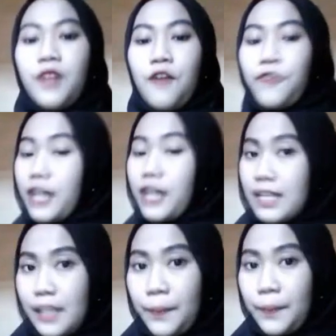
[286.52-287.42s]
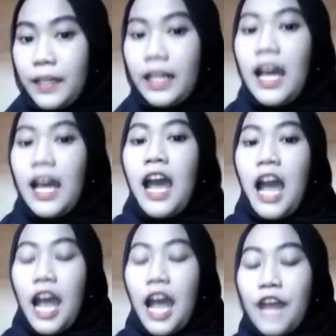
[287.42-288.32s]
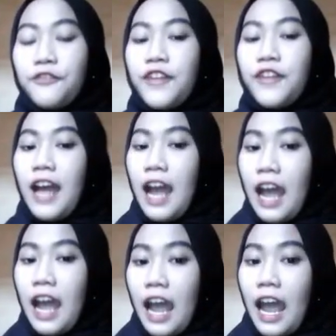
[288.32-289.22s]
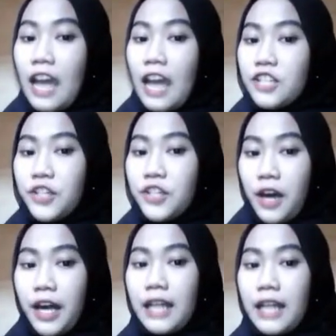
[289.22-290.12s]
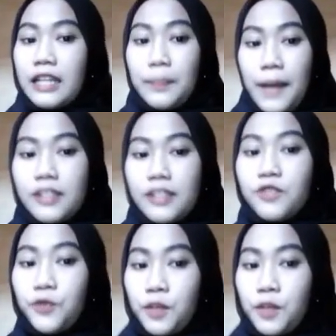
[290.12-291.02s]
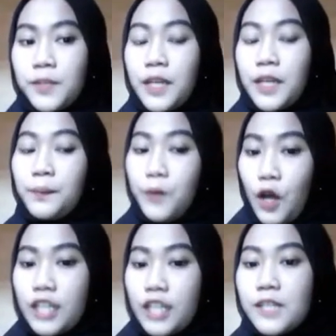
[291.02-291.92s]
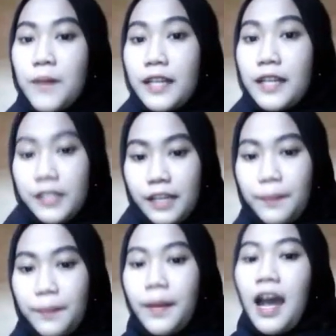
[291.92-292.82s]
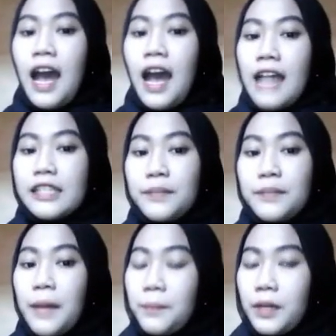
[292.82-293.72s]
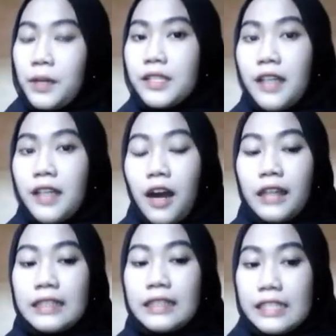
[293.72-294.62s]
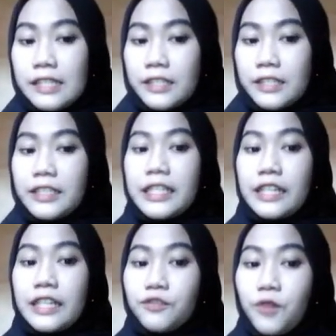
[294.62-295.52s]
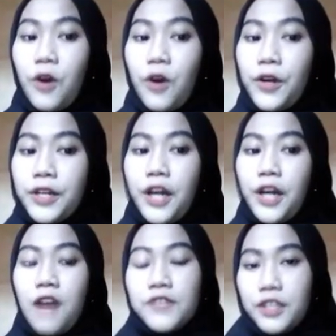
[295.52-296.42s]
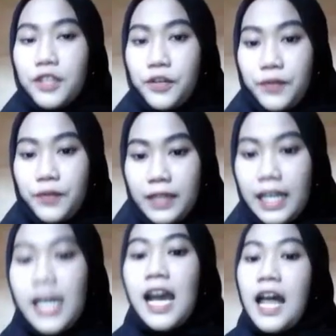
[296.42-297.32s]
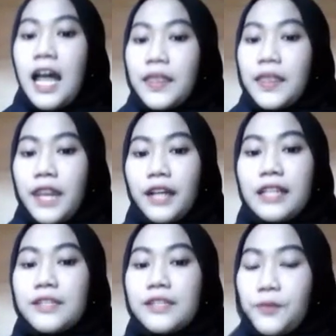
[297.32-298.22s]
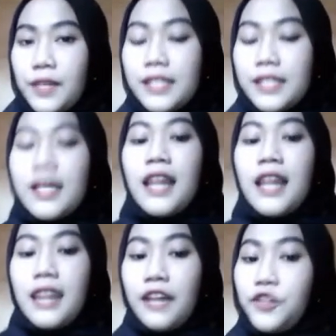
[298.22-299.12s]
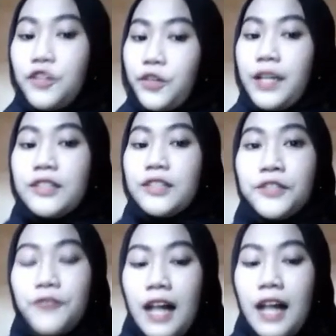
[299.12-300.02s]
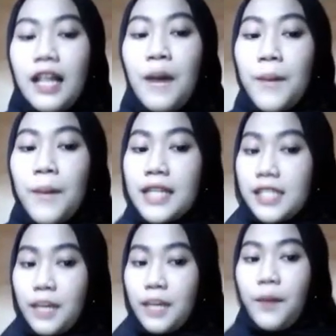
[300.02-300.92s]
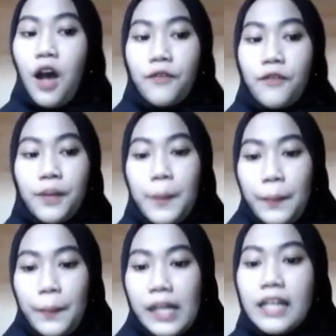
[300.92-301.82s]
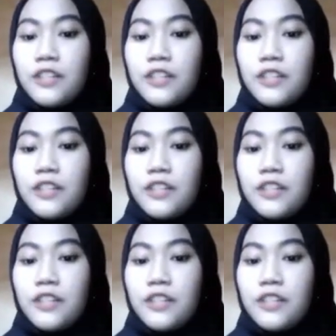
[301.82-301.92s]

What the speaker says: For the example, if the HR database groups employees by team and team members are listed in order of seniority, there is risk that your interval might skip over people in